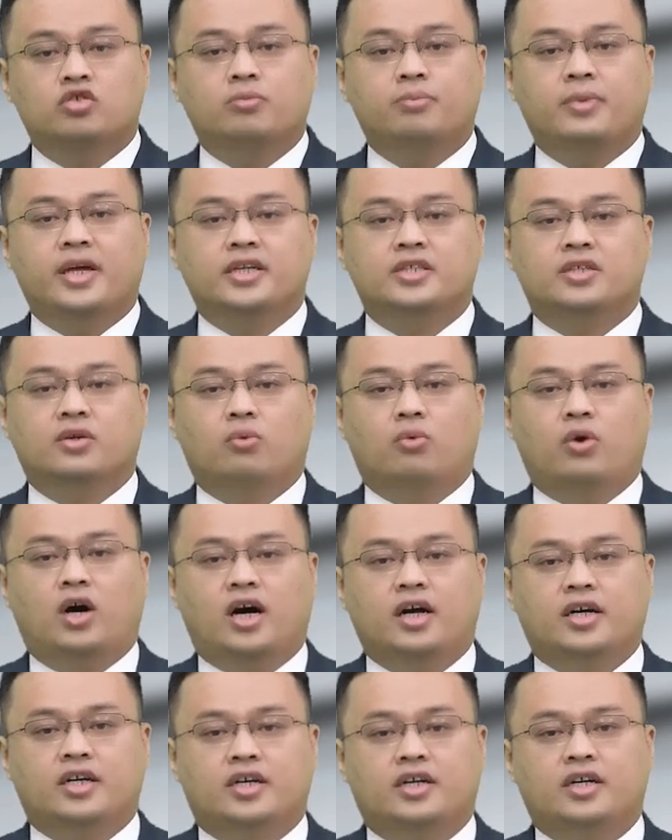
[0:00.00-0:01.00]
To make the
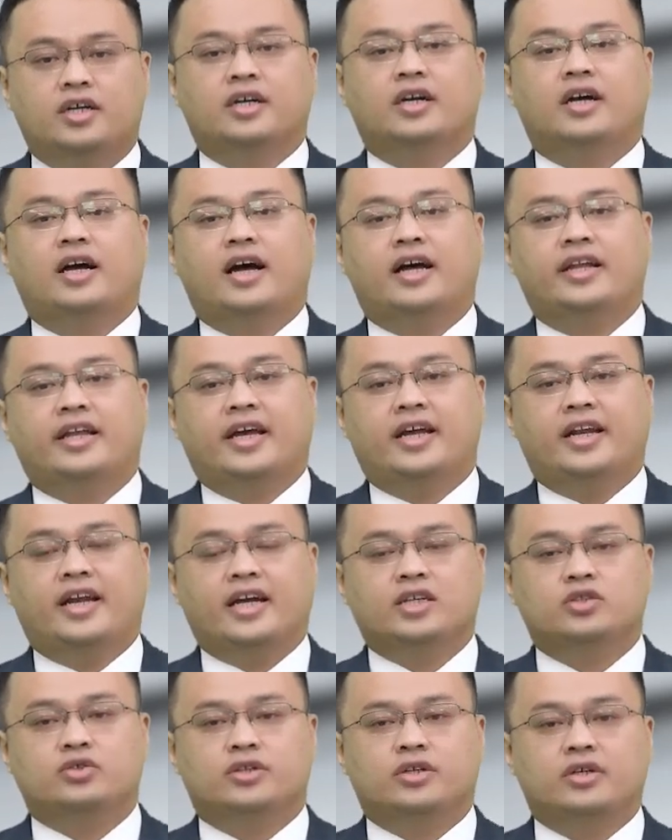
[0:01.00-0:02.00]
water an
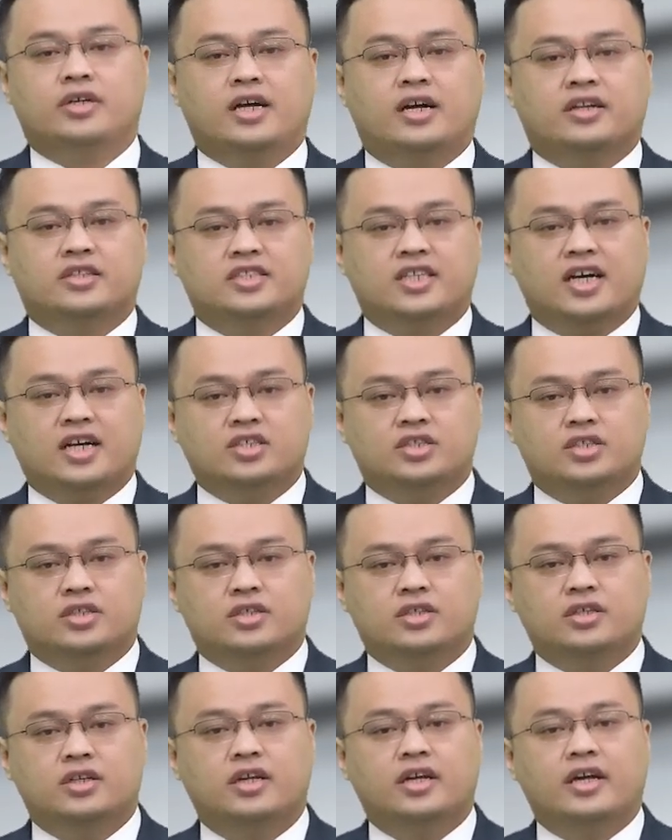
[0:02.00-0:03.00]
electrical
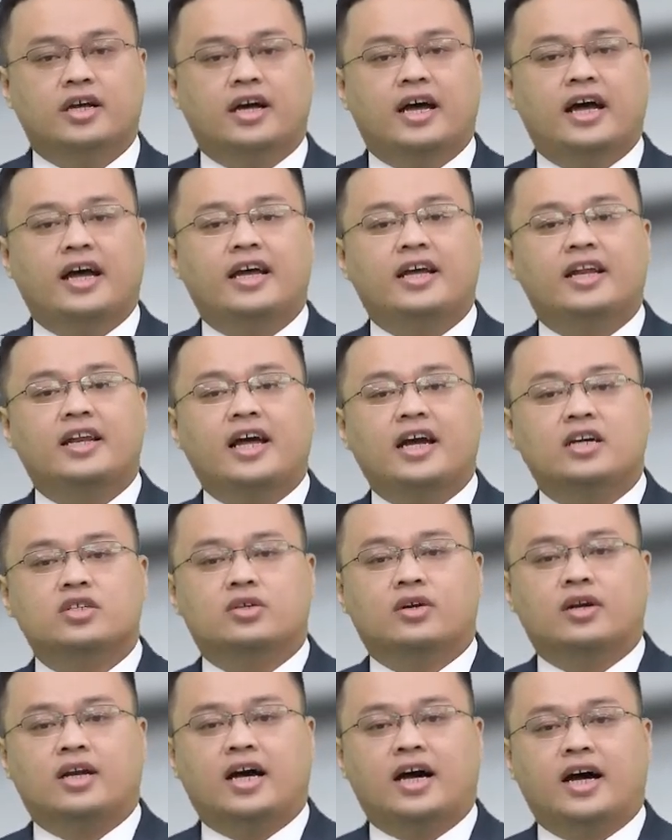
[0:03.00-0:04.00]
conductor, an
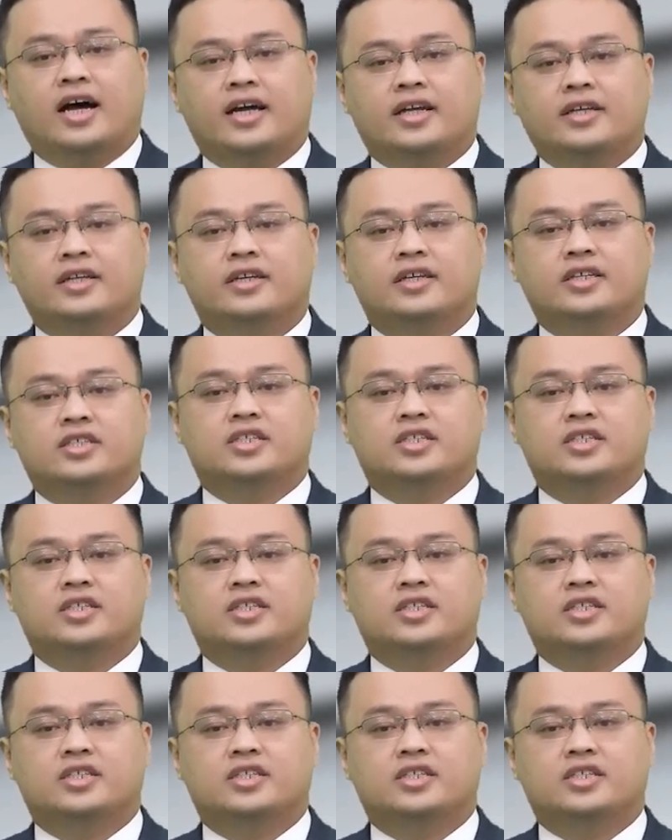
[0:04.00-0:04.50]
electrolyte